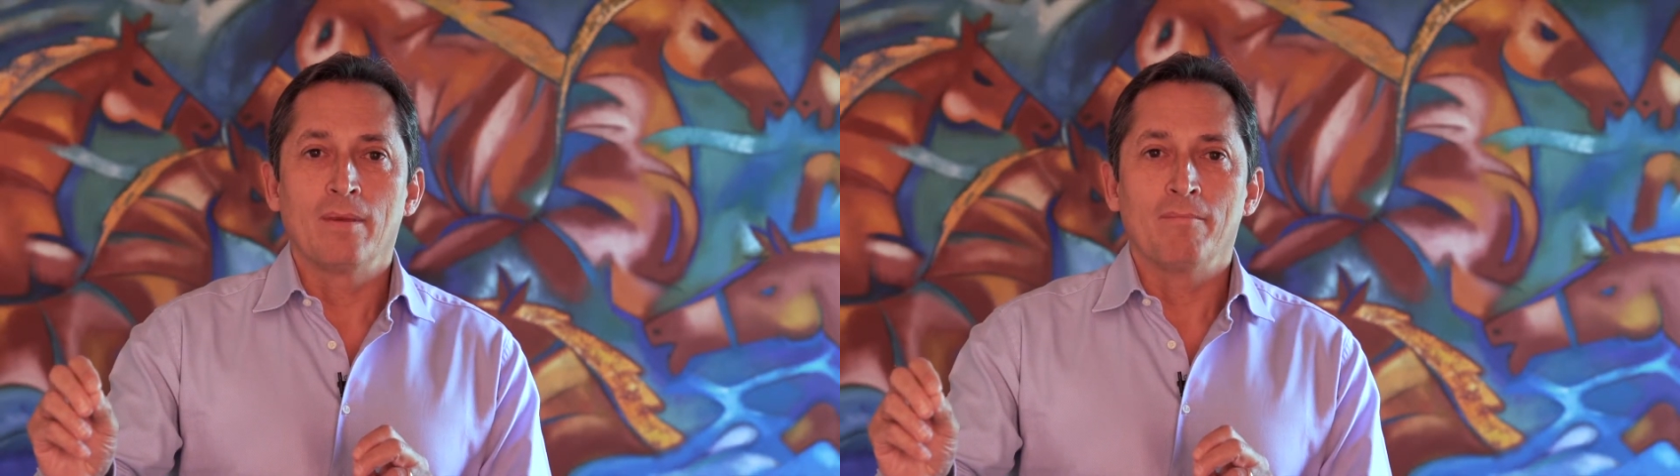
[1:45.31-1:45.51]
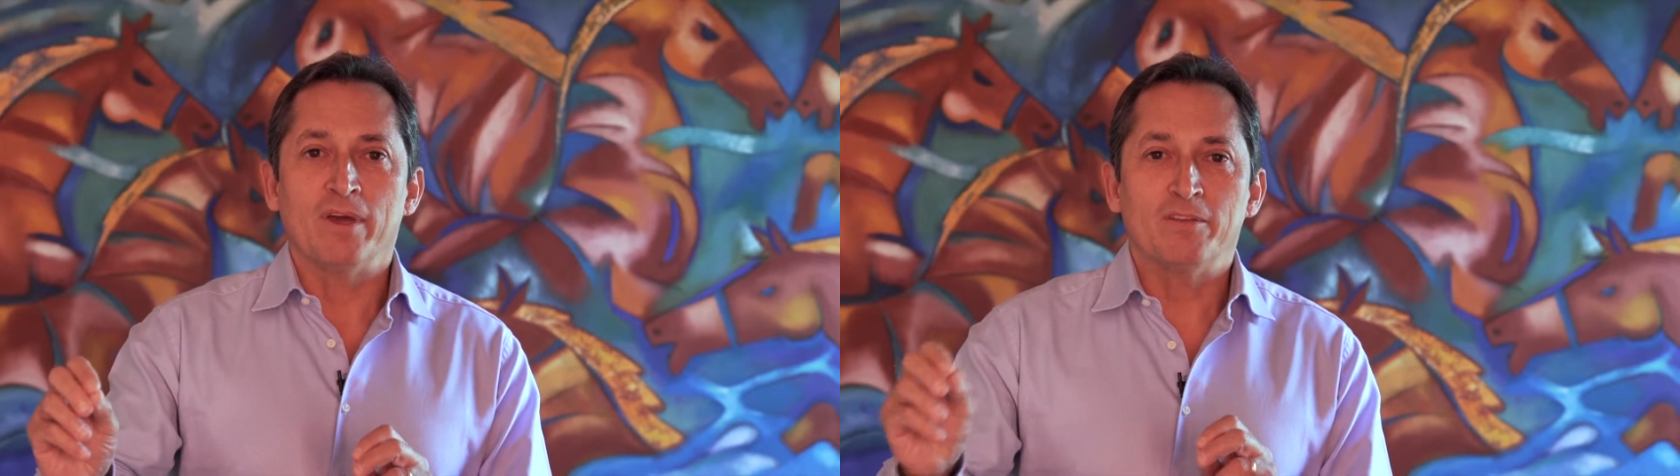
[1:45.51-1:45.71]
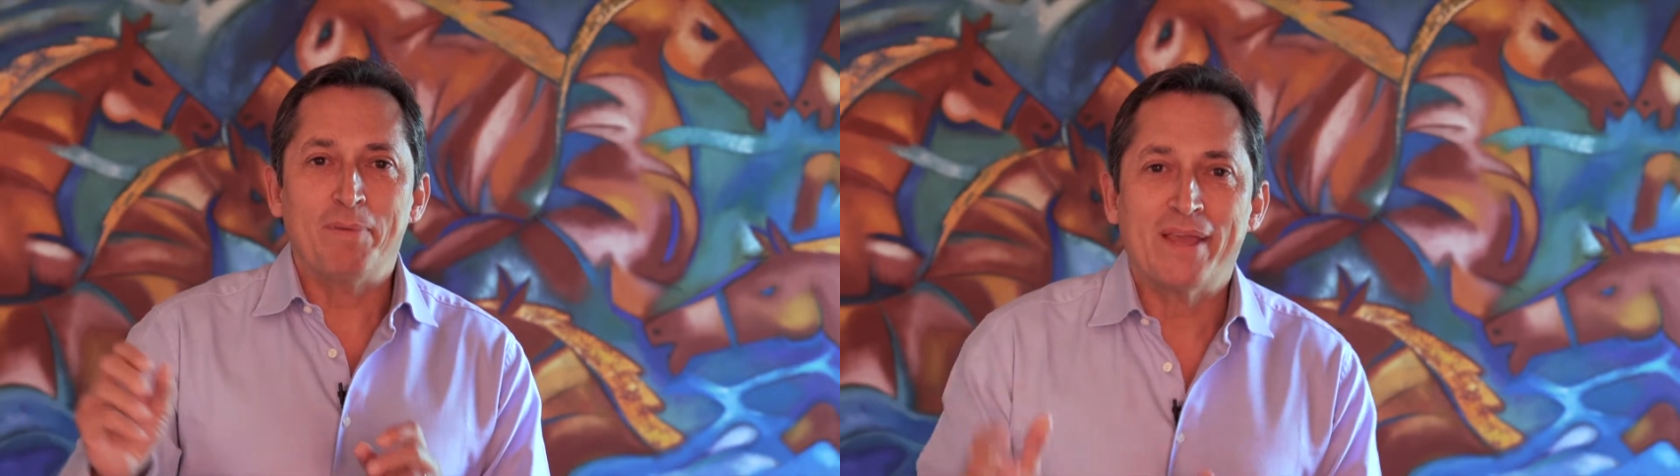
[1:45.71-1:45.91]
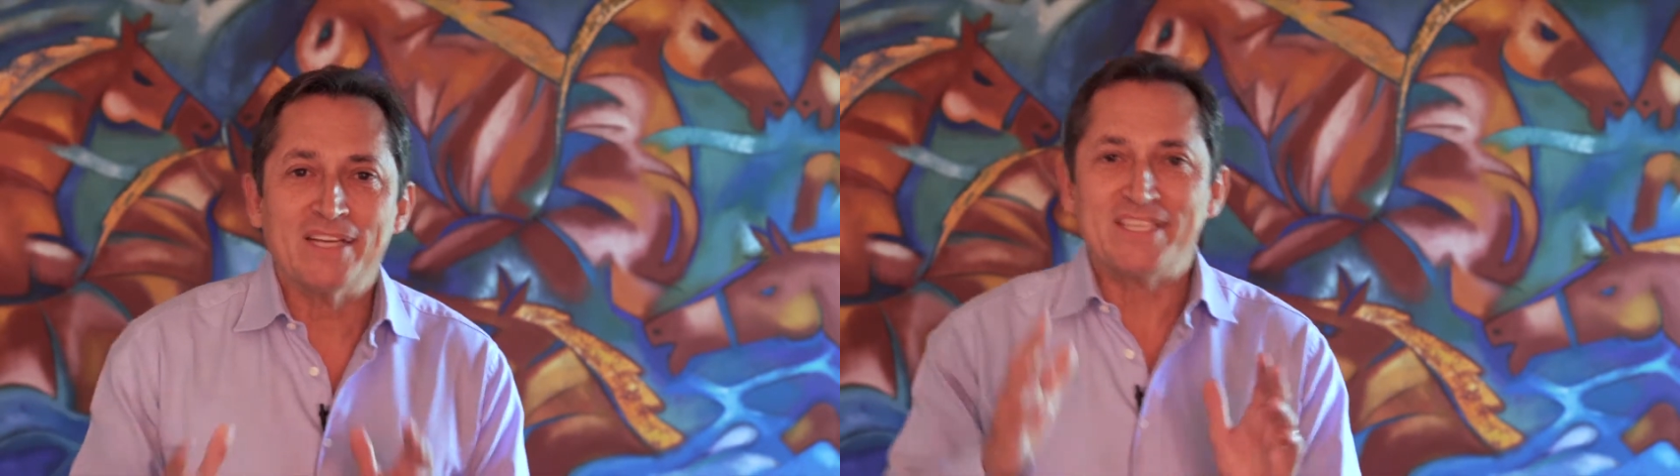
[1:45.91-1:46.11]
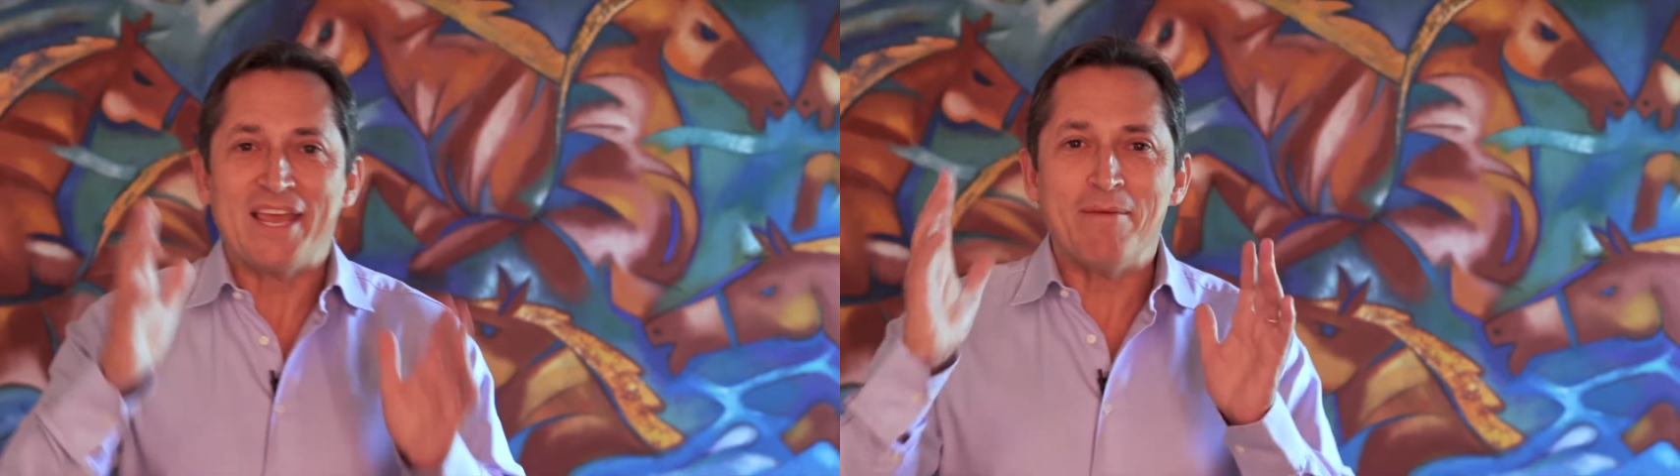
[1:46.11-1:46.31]
But it's
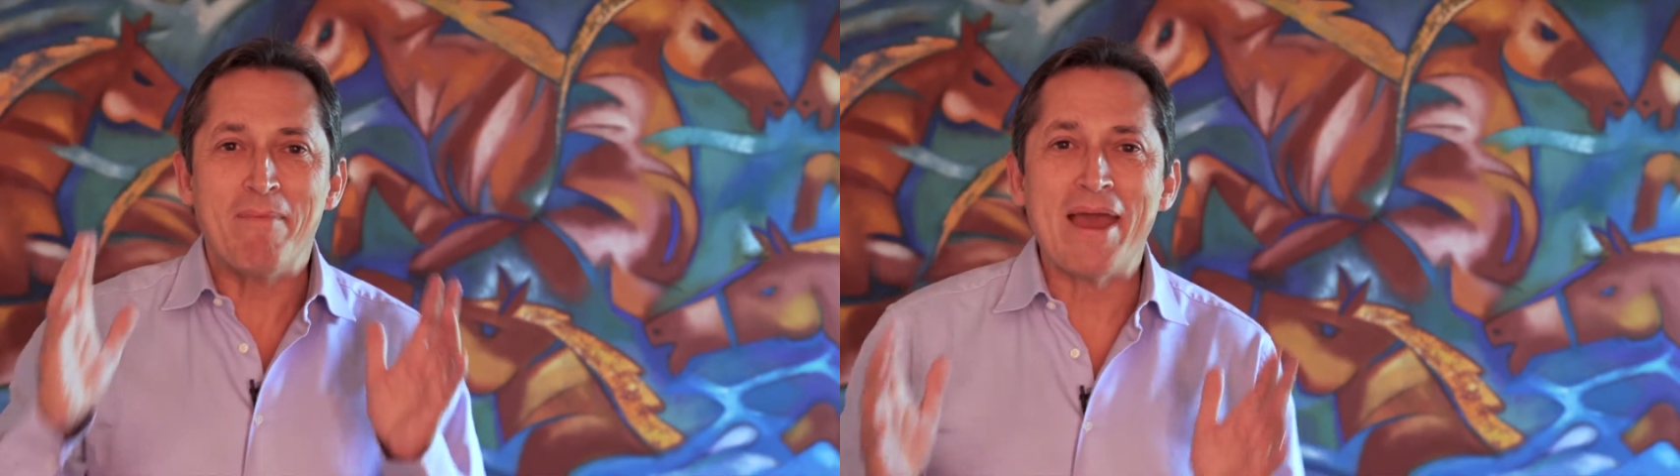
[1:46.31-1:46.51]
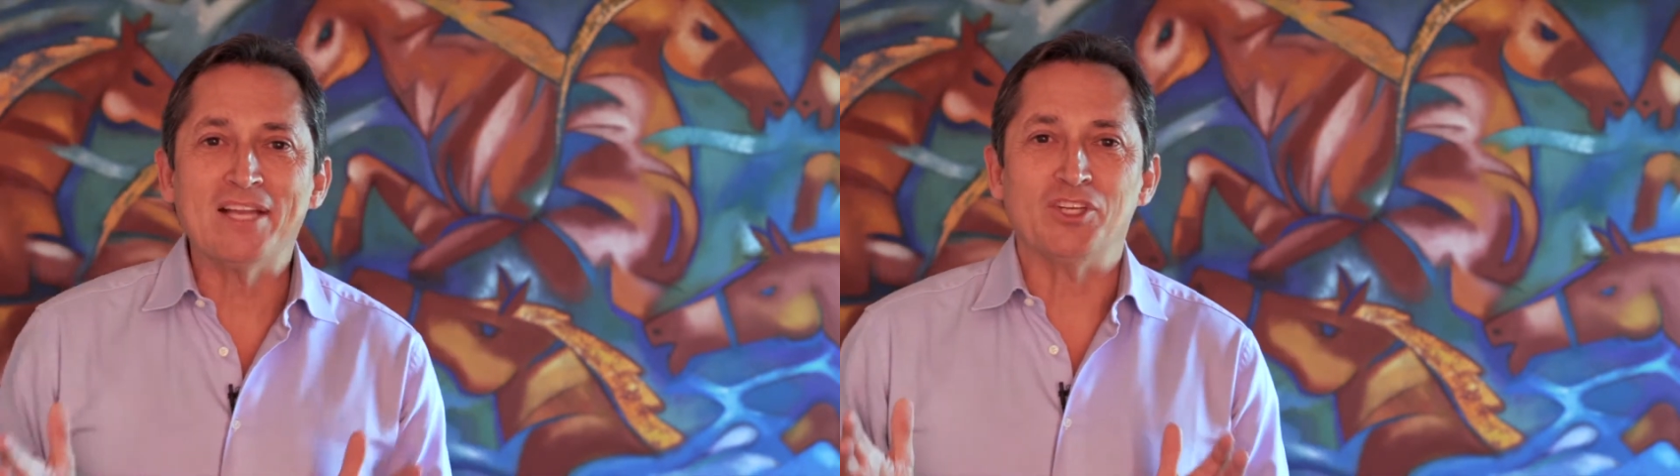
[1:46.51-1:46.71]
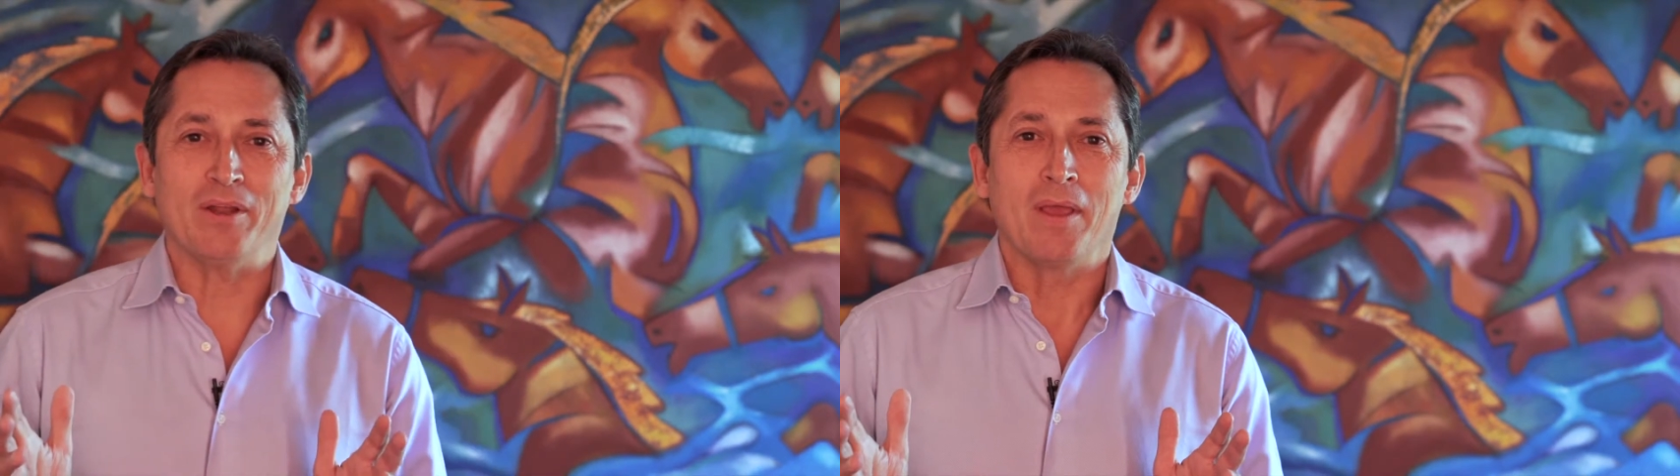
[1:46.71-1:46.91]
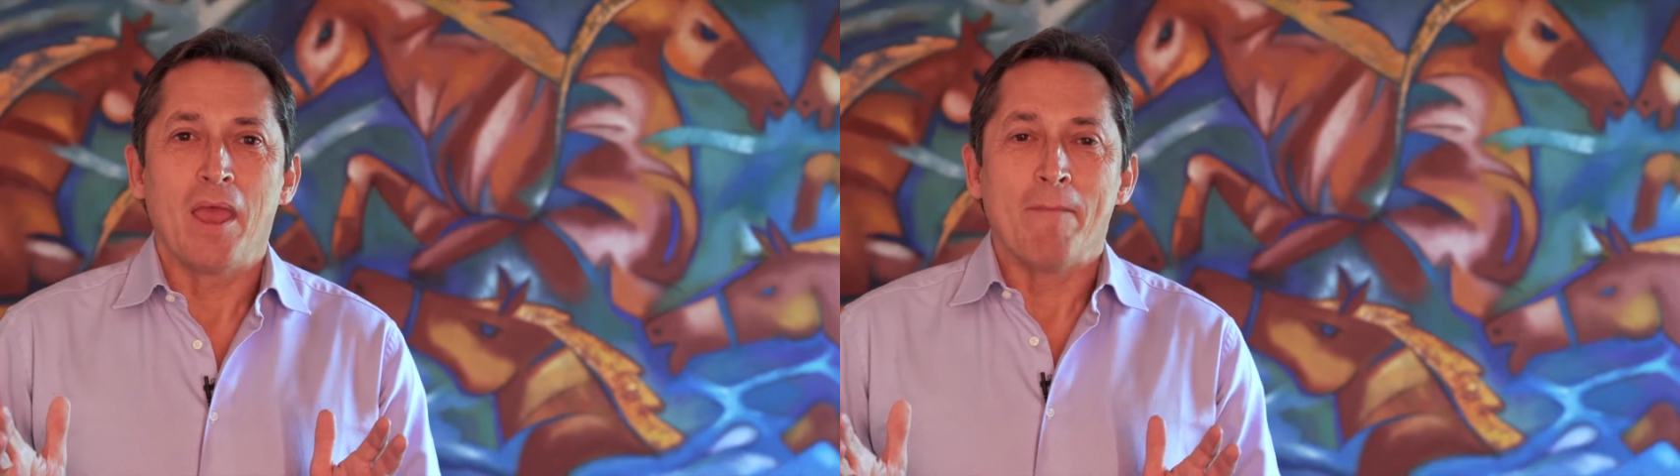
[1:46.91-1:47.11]
because they imagine,